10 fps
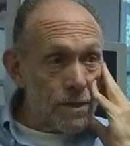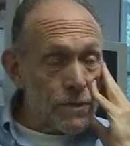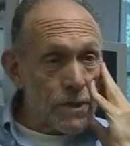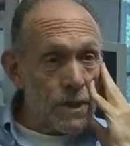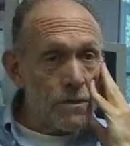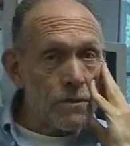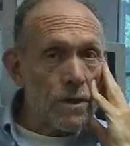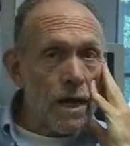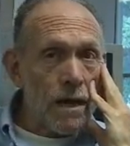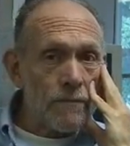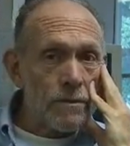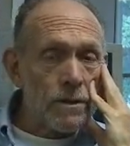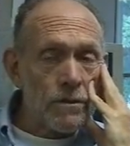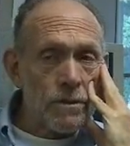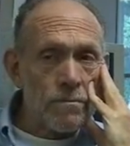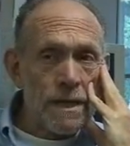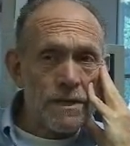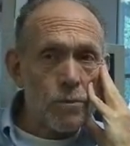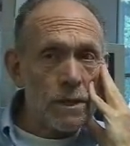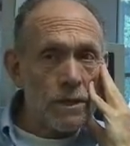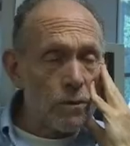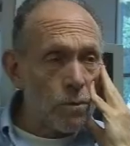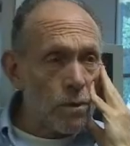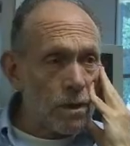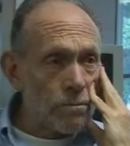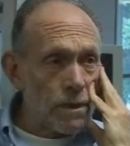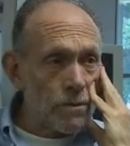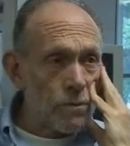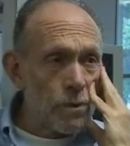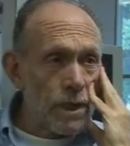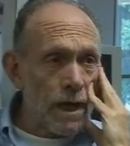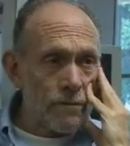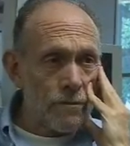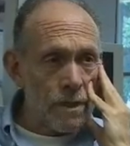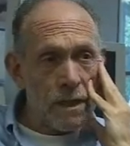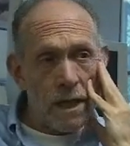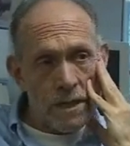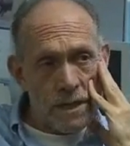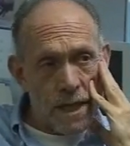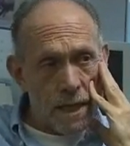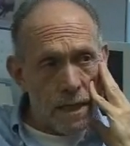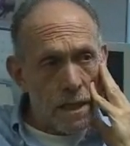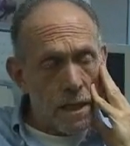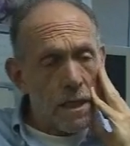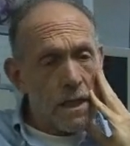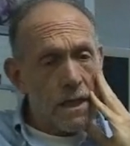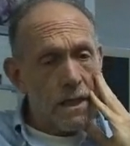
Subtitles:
Because you can have, you know, the best will in the world, but we have to realize that